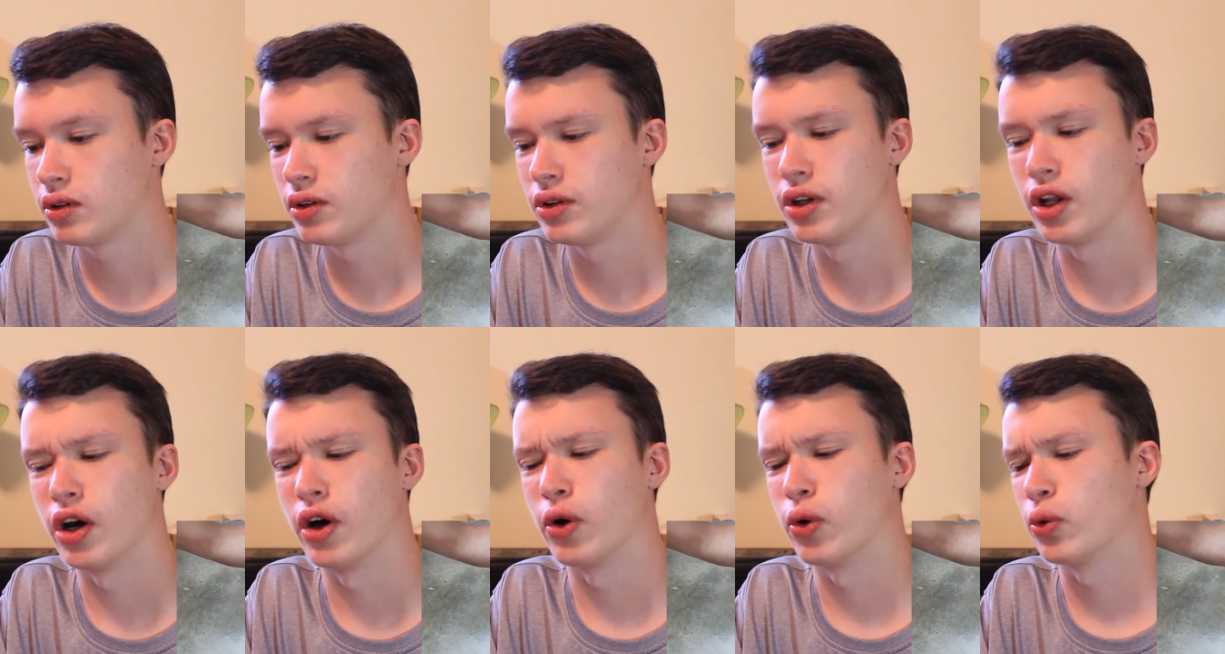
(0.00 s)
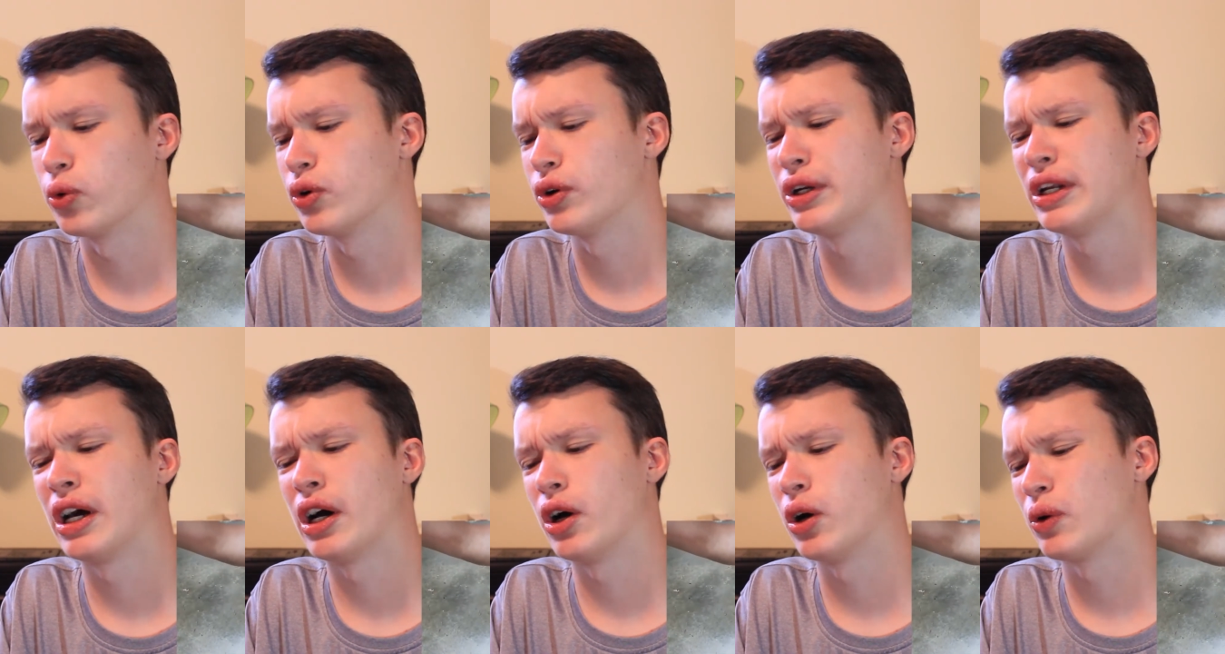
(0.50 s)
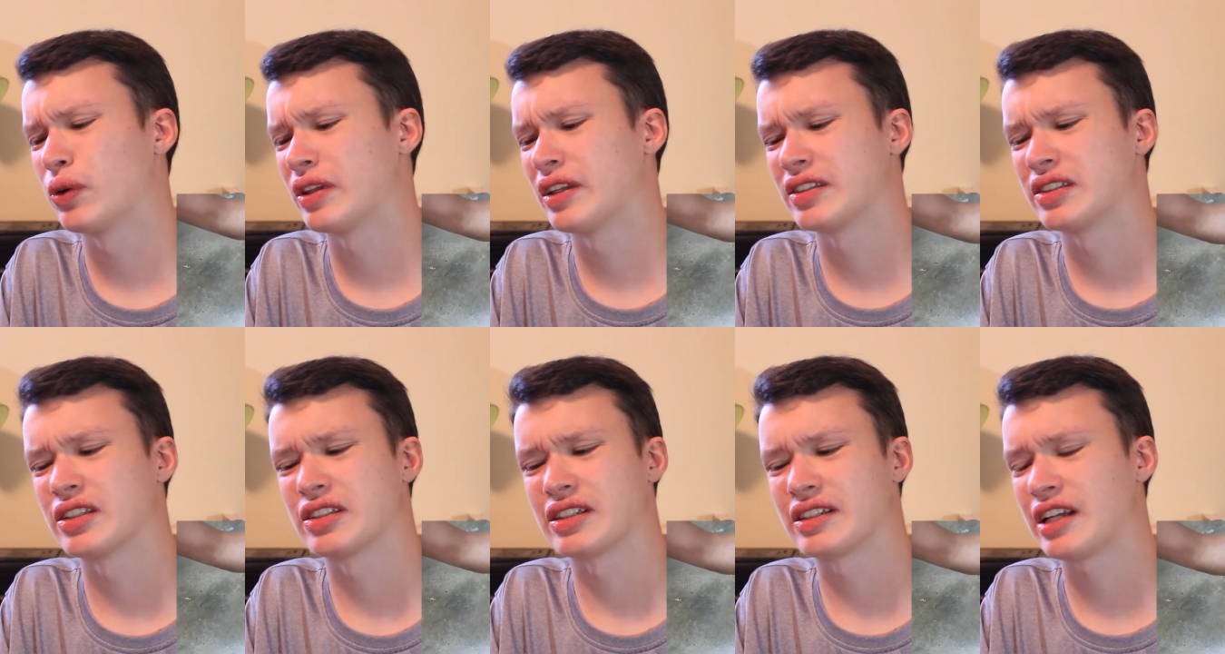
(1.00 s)
No, no,
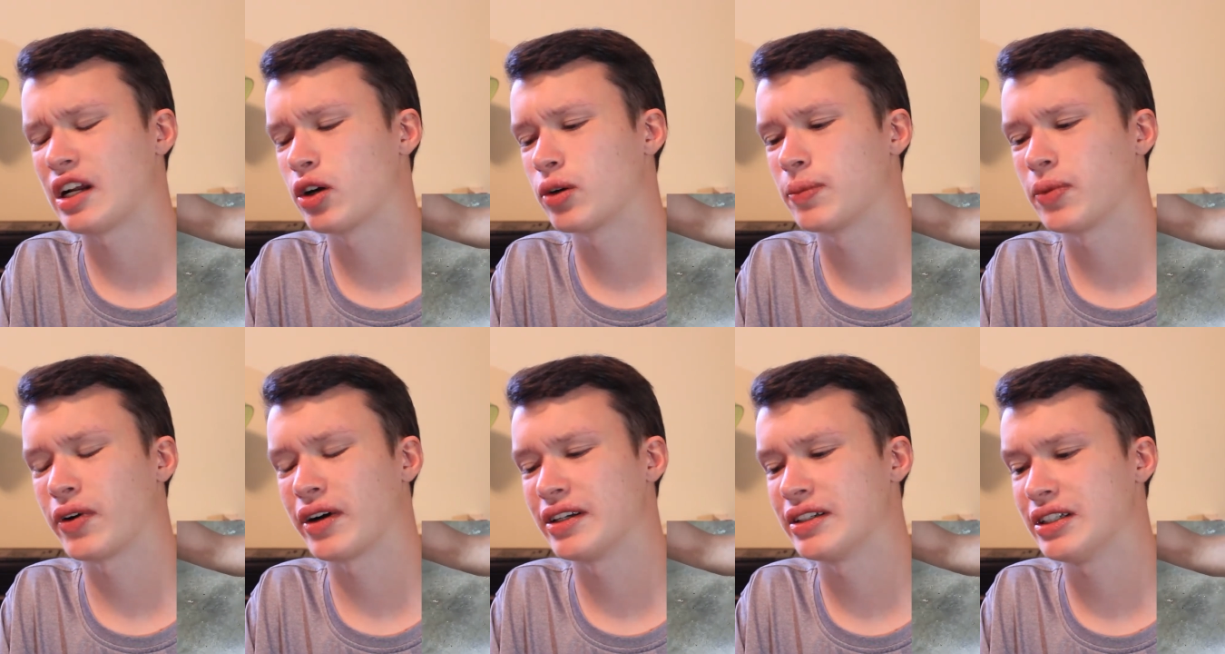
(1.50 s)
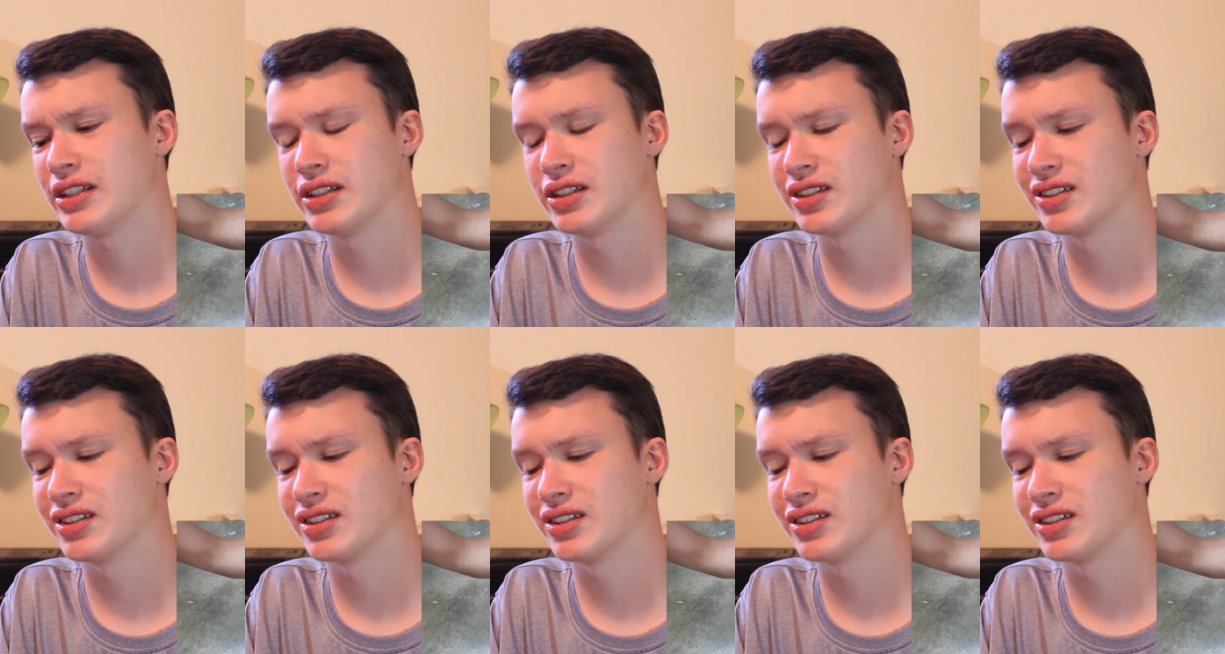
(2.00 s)
this is a terrible idea.